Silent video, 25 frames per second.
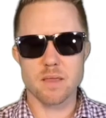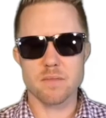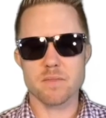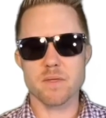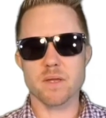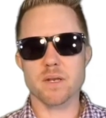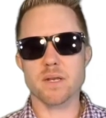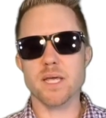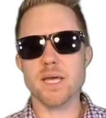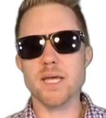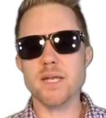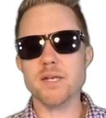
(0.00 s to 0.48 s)

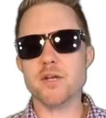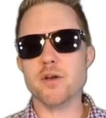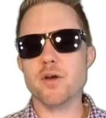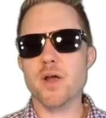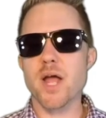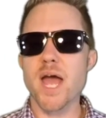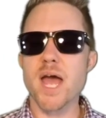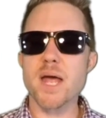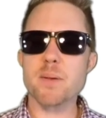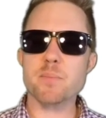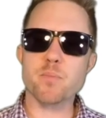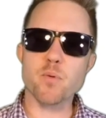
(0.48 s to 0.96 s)
The lender
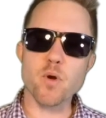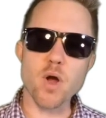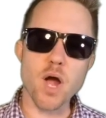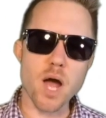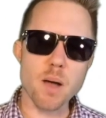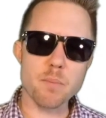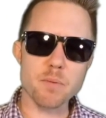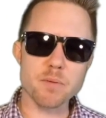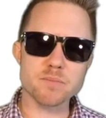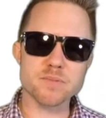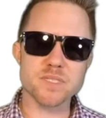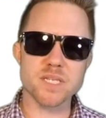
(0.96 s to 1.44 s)
had
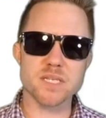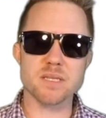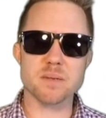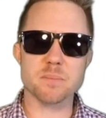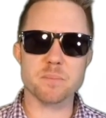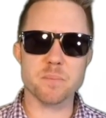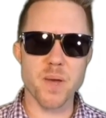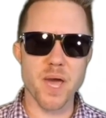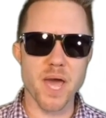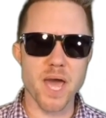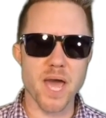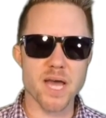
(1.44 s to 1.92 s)
problems in the
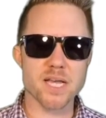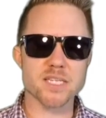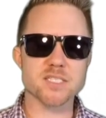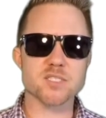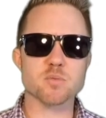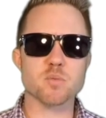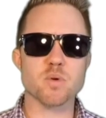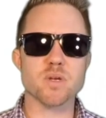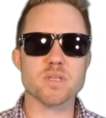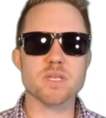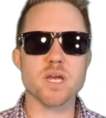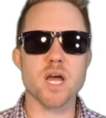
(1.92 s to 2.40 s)

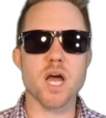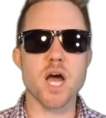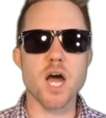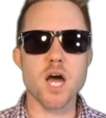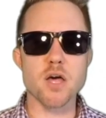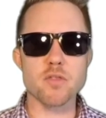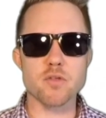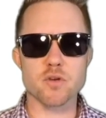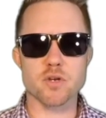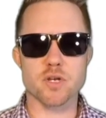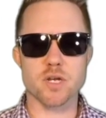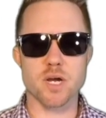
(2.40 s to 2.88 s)
past with
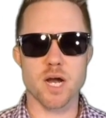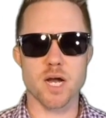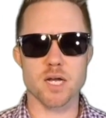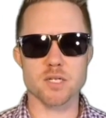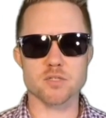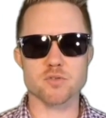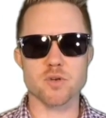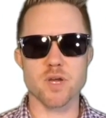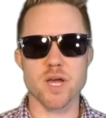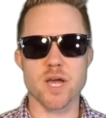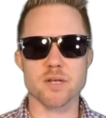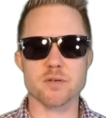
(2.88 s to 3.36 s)
other
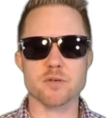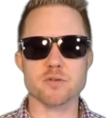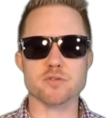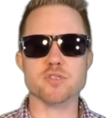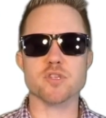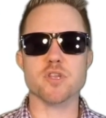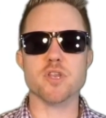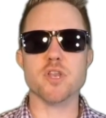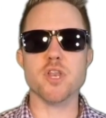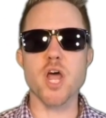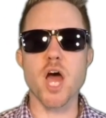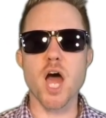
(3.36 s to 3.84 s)

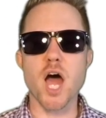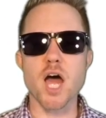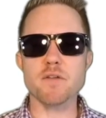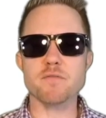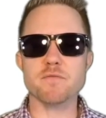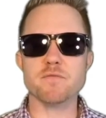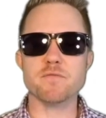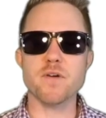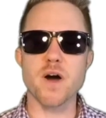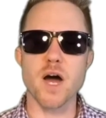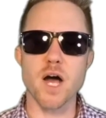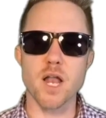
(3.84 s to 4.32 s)
contractors
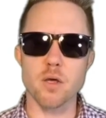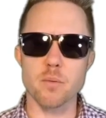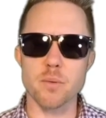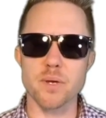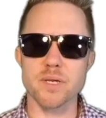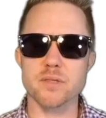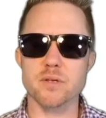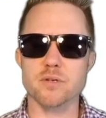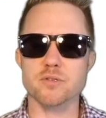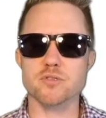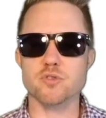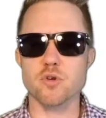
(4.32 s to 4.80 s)
not
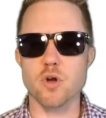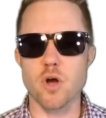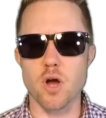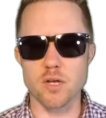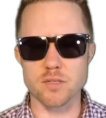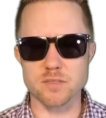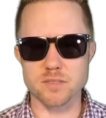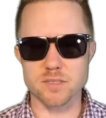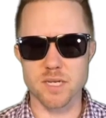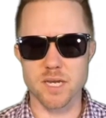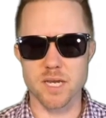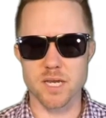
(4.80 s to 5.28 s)
following their
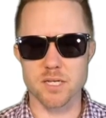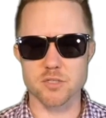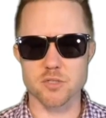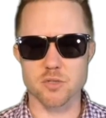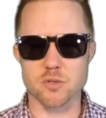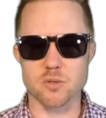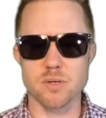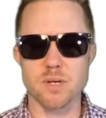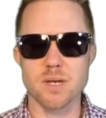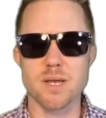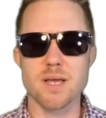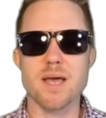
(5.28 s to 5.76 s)
draw
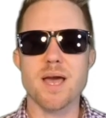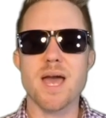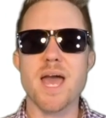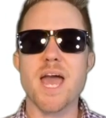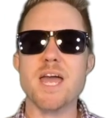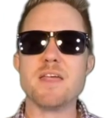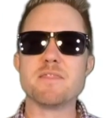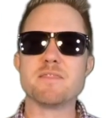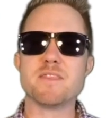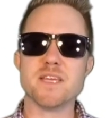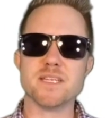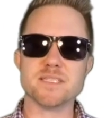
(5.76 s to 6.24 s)
schedule
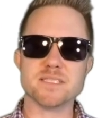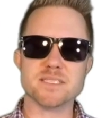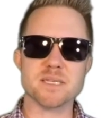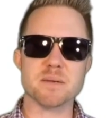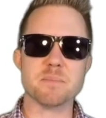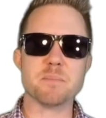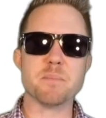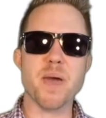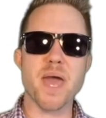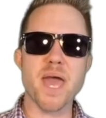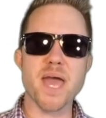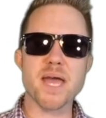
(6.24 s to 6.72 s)
and then
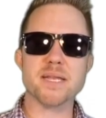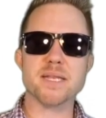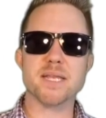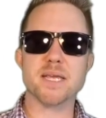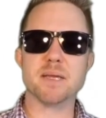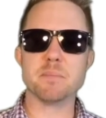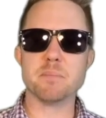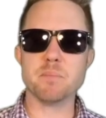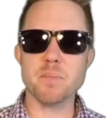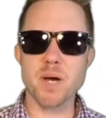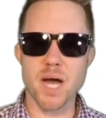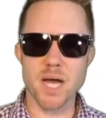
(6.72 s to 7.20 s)

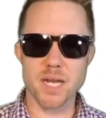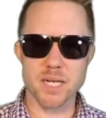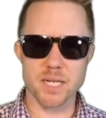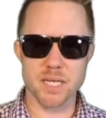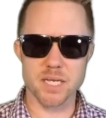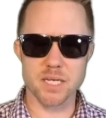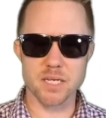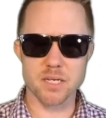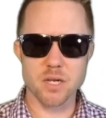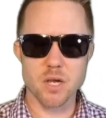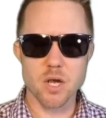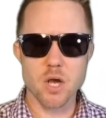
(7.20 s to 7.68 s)
demanding
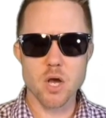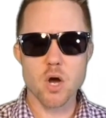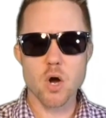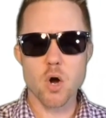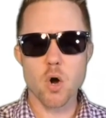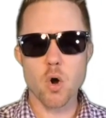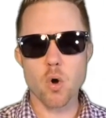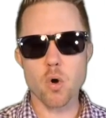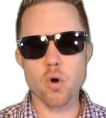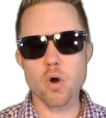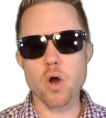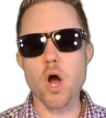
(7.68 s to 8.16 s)
money
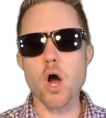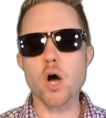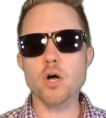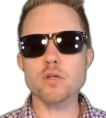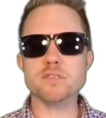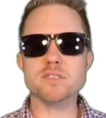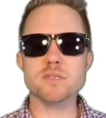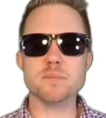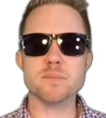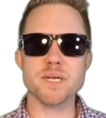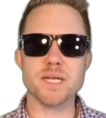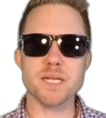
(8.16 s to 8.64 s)
or
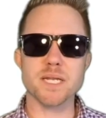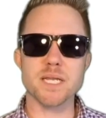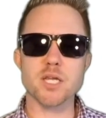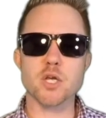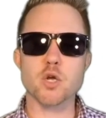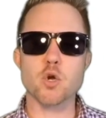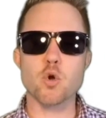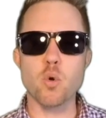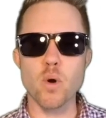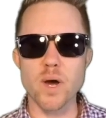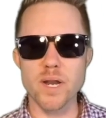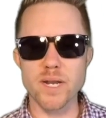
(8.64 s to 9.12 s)
ultimately
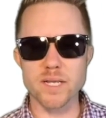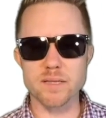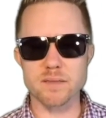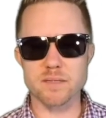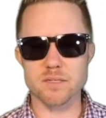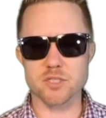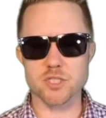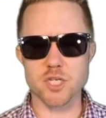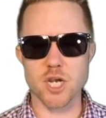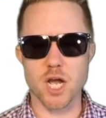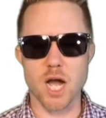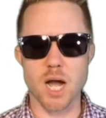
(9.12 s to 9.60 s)
quitting
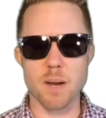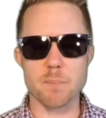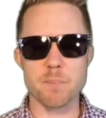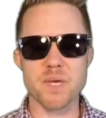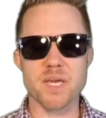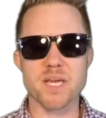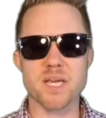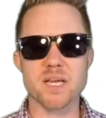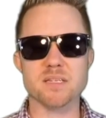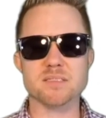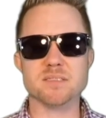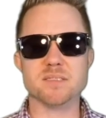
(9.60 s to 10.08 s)
the job
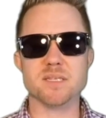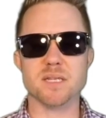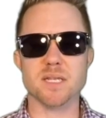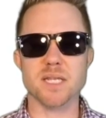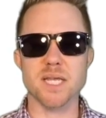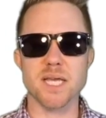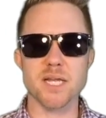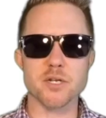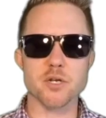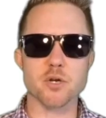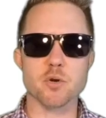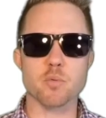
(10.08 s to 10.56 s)
because the
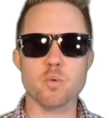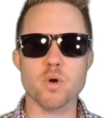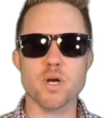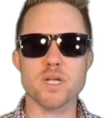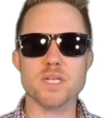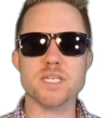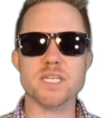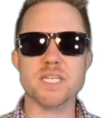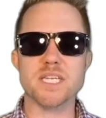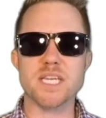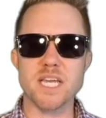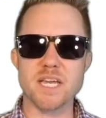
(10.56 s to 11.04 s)
lender
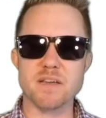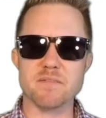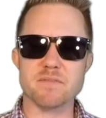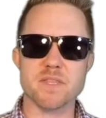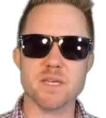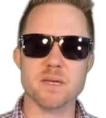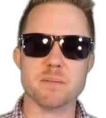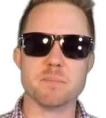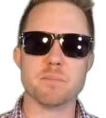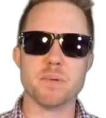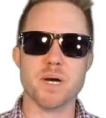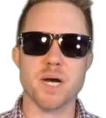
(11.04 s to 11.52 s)
wouldn't give
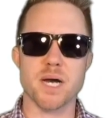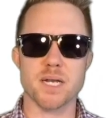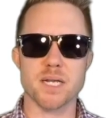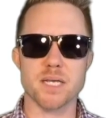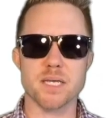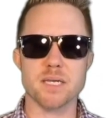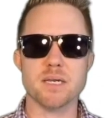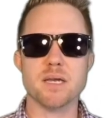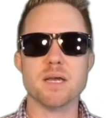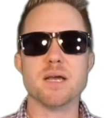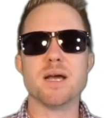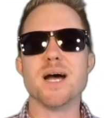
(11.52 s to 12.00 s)
them
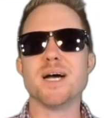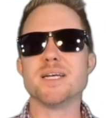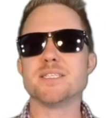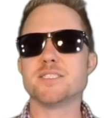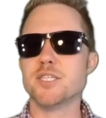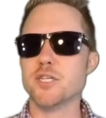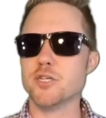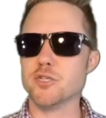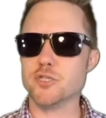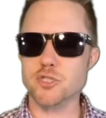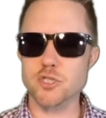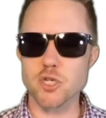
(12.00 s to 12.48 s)
money
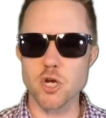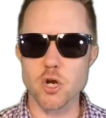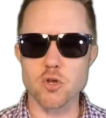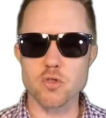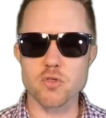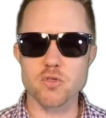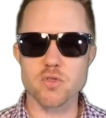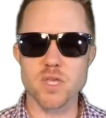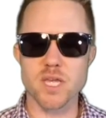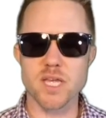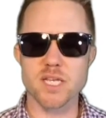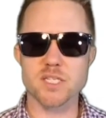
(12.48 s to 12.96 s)
until
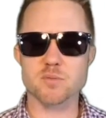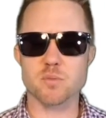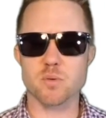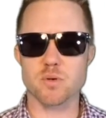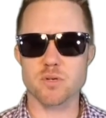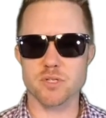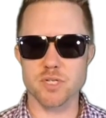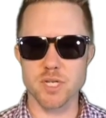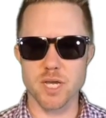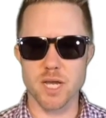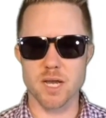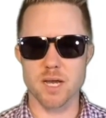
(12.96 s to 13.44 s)
certain things were
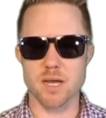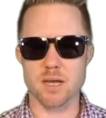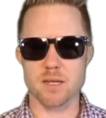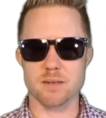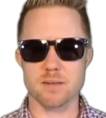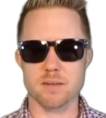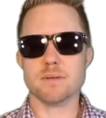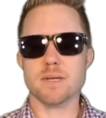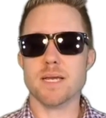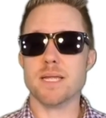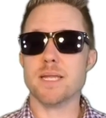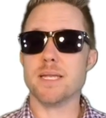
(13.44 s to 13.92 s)

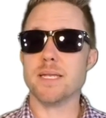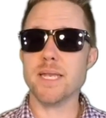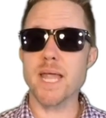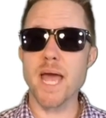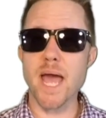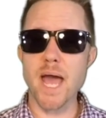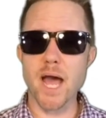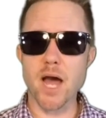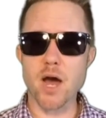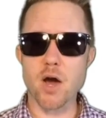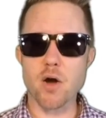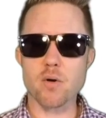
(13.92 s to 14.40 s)
done.
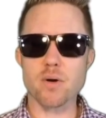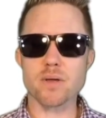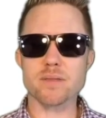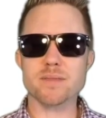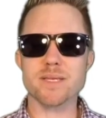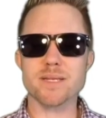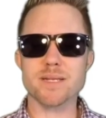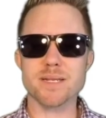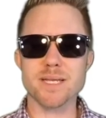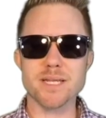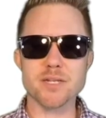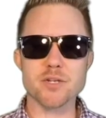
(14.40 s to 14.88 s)
Now,
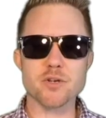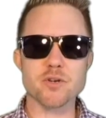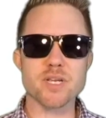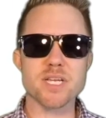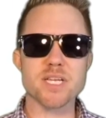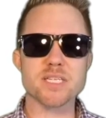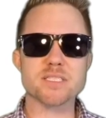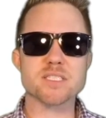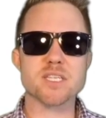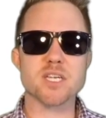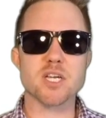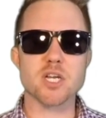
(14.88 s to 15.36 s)
the lender
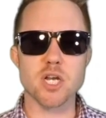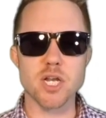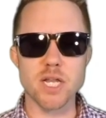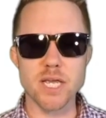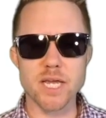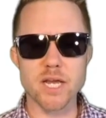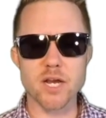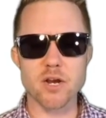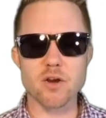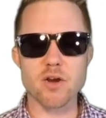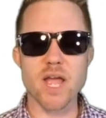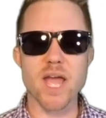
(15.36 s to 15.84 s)
is
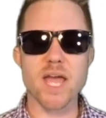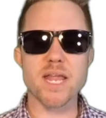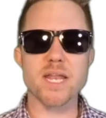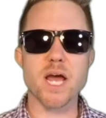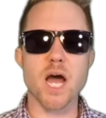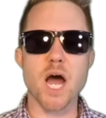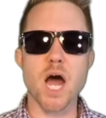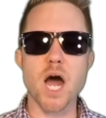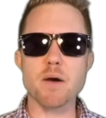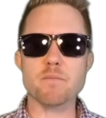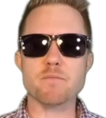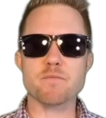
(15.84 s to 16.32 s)
clear and
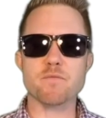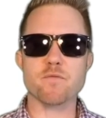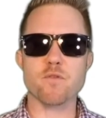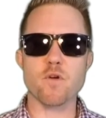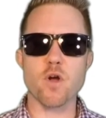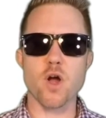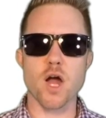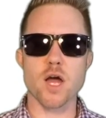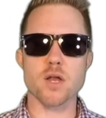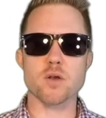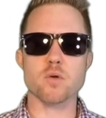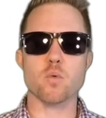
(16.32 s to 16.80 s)

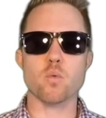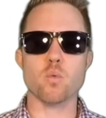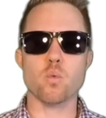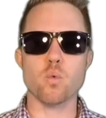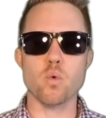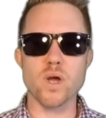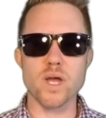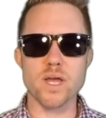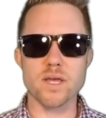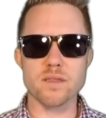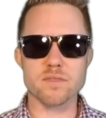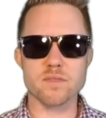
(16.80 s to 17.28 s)
upfront
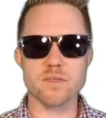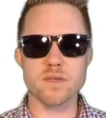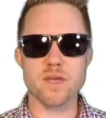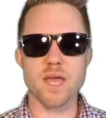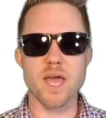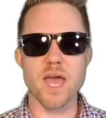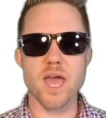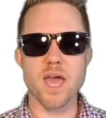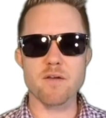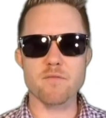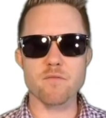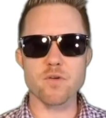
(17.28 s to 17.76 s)
with
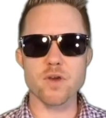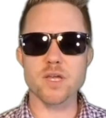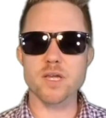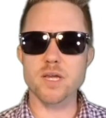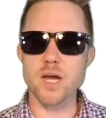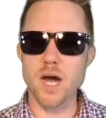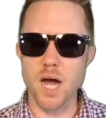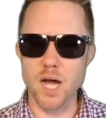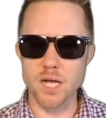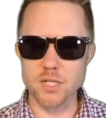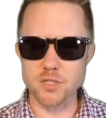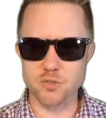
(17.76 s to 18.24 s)
every
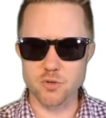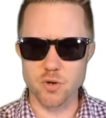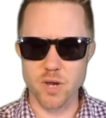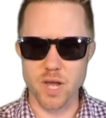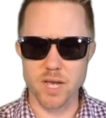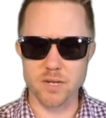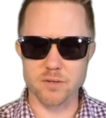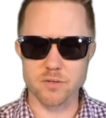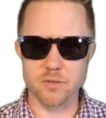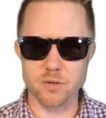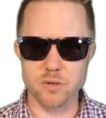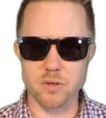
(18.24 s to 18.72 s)

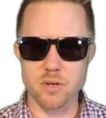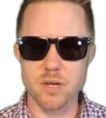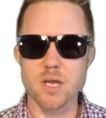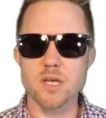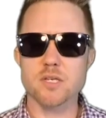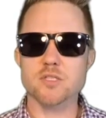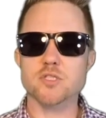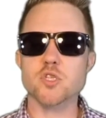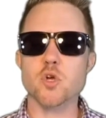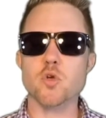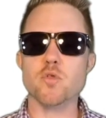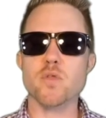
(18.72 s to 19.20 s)
contractor
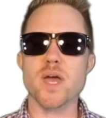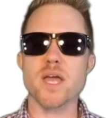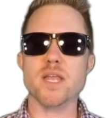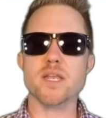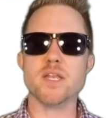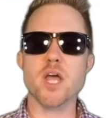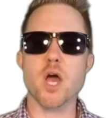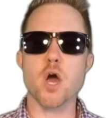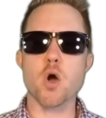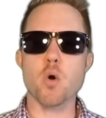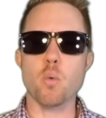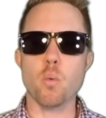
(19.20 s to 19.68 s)
so they
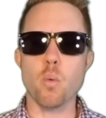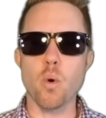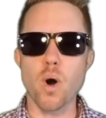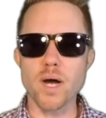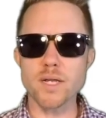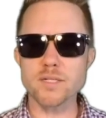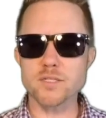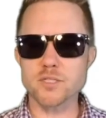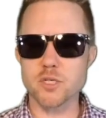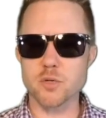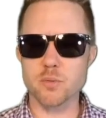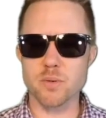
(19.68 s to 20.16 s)
know
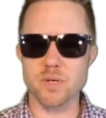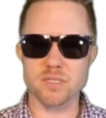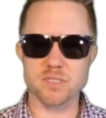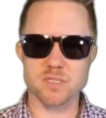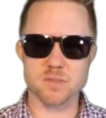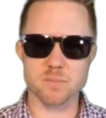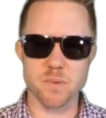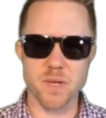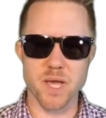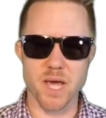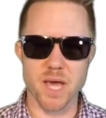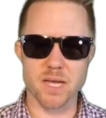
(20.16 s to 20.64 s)
what to
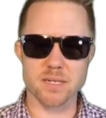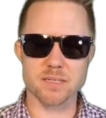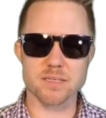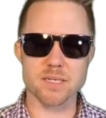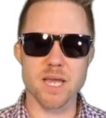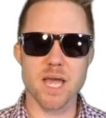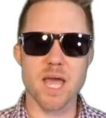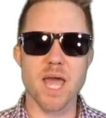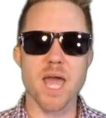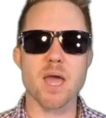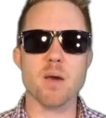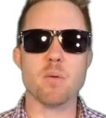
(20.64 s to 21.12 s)
expect
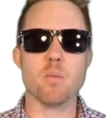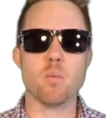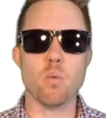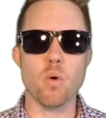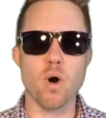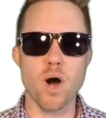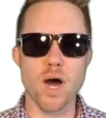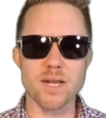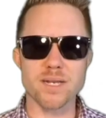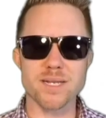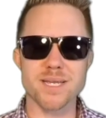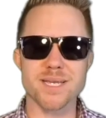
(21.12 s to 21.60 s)
and
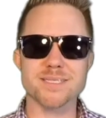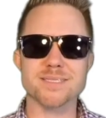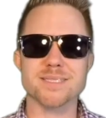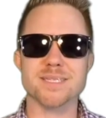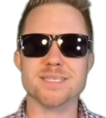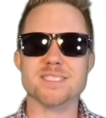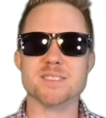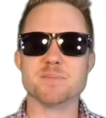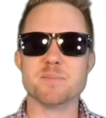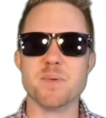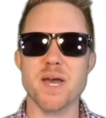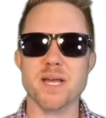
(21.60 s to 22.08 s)
what is
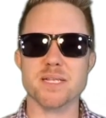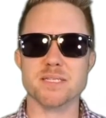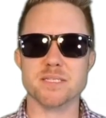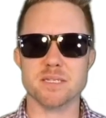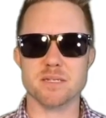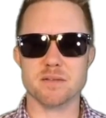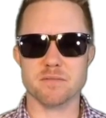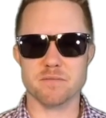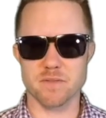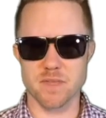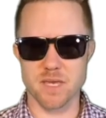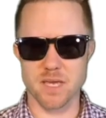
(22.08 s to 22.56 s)

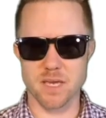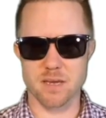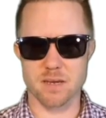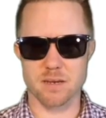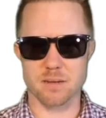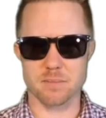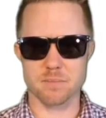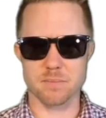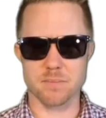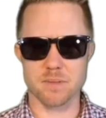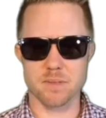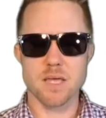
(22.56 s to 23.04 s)
expected of
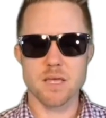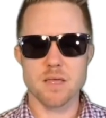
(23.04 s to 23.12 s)
them.